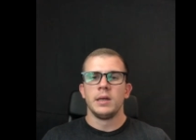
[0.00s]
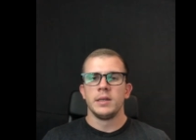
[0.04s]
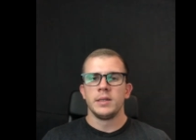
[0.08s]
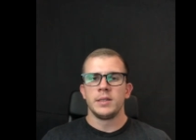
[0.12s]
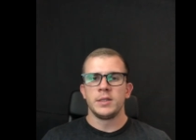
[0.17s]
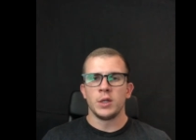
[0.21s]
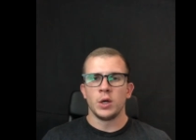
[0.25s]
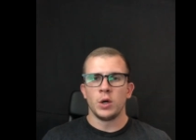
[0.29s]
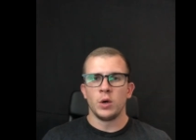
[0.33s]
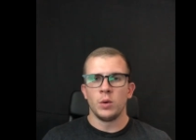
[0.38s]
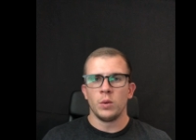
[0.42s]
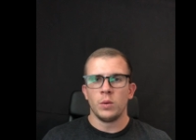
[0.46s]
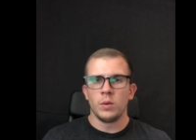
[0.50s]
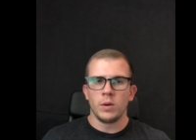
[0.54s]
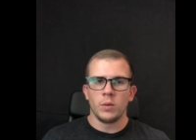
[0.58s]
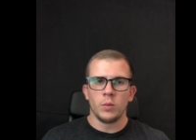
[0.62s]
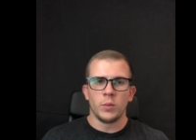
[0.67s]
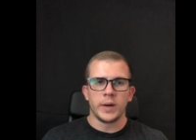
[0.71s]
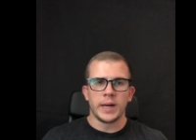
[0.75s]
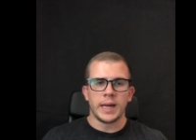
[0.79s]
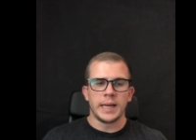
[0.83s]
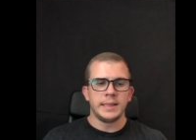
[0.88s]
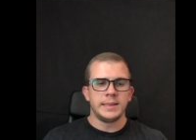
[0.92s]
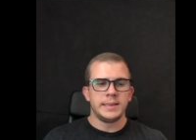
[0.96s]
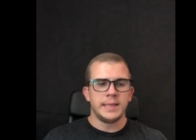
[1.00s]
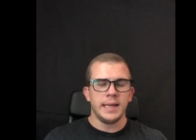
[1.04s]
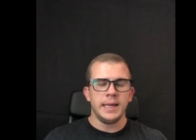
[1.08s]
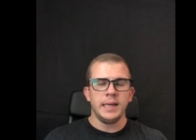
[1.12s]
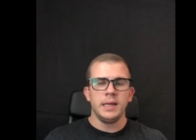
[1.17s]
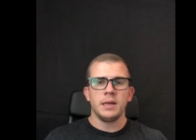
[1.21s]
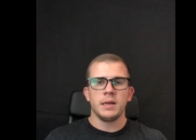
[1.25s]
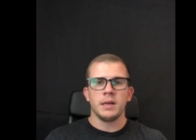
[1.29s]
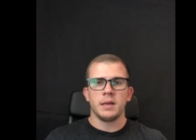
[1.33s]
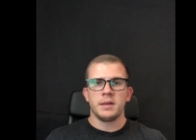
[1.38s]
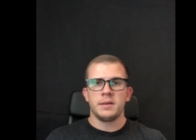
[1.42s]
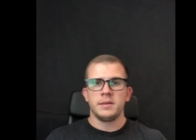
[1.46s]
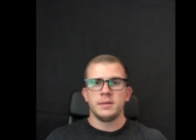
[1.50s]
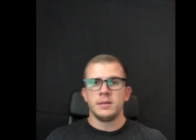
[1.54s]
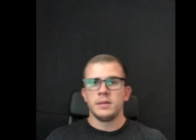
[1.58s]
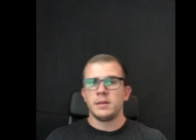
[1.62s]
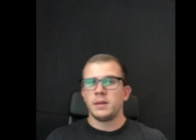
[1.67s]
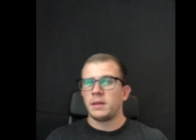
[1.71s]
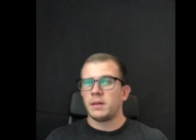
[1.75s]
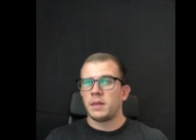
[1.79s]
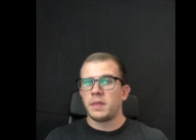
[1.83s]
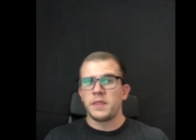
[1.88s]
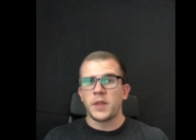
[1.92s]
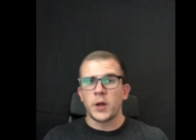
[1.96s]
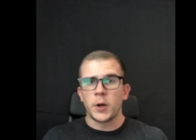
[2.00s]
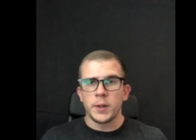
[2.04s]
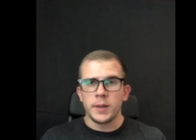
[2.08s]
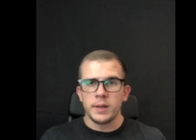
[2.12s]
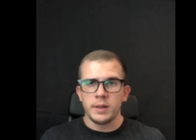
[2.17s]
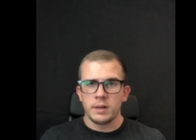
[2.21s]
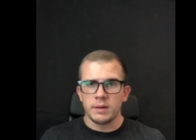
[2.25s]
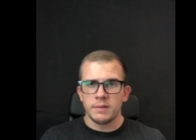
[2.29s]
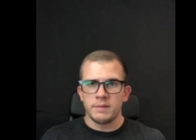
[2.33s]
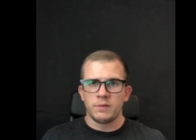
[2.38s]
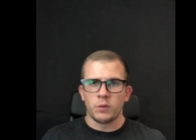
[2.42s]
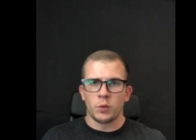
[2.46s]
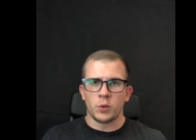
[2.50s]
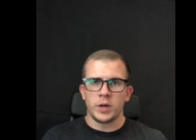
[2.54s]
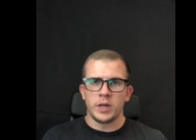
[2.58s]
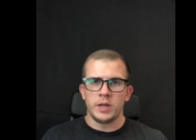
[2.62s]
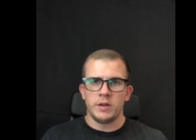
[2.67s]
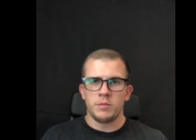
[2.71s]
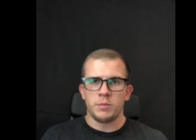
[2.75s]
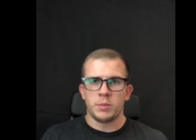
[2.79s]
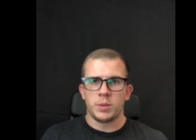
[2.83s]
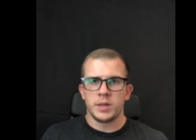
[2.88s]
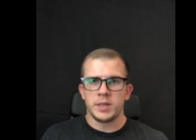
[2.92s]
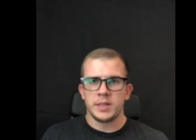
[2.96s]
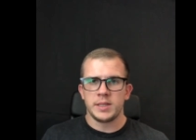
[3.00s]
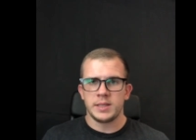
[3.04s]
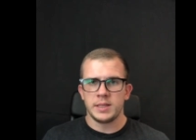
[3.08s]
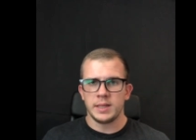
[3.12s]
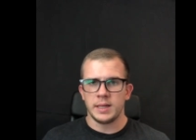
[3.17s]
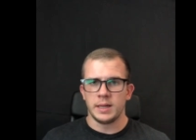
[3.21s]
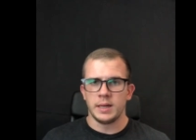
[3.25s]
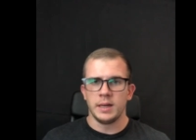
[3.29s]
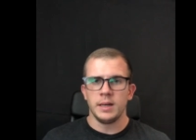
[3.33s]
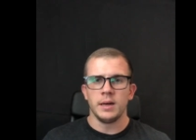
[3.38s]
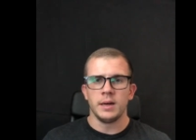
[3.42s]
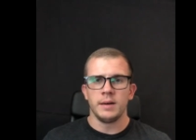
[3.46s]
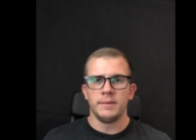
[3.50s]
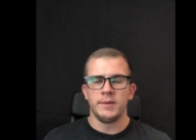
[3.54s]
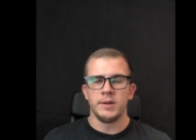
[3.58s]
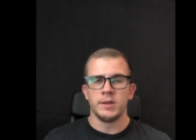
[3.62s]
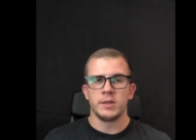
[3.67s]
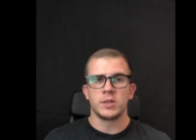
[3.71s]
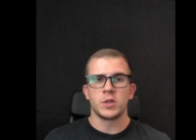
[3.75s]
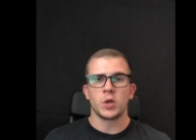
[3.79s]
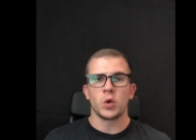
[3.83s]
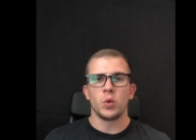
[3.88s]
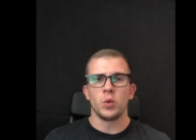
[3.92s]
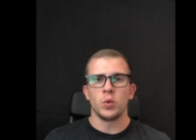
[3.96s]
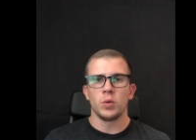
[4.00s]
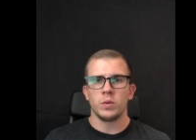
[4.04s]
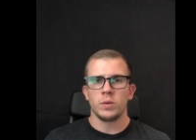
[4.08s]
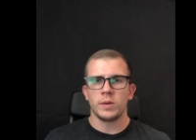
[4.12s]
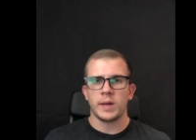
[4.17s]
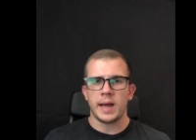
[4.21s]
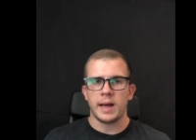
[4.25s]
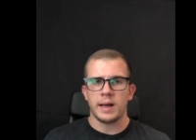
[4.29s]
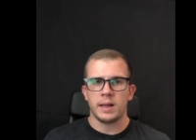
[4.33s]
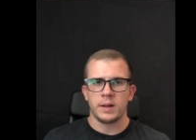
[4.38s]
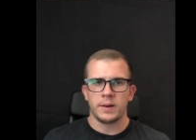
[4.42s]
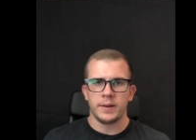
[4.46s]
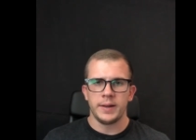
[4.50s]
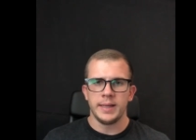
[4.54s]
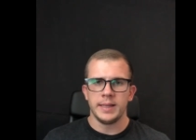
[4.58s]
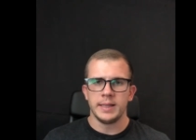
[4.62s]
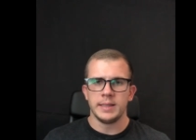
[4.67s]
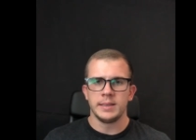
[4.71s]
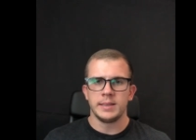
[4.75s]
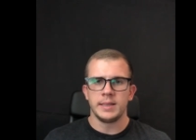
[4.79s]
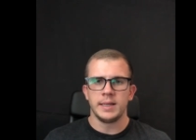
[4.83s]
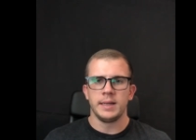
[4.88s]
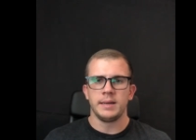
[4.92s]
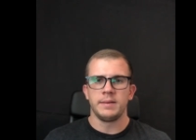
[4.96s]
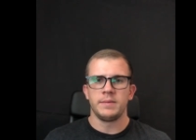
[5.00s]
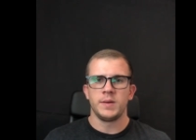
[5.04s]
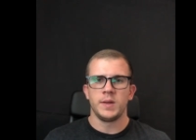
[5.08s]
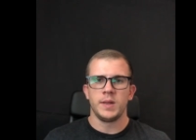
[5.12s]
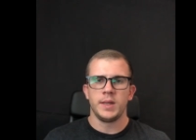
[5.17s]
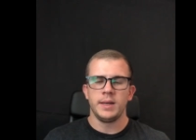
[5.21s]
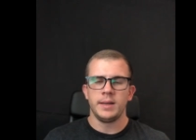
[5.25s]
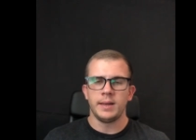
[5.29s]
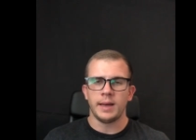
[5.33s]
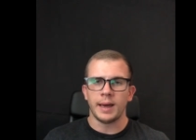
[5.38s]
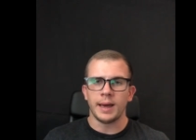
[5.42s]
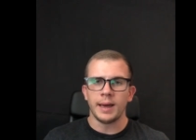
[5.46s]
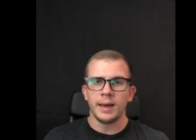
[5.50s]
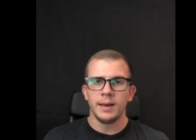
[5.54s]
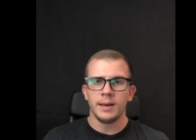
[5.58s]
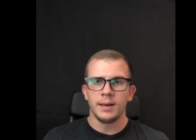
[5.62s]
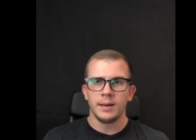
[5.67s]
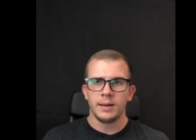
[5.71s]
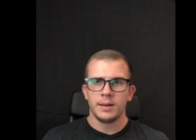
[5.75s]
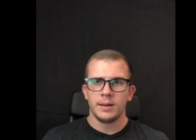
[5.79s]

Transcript: So when I take 30 to 40% of your total calorie intake for the day,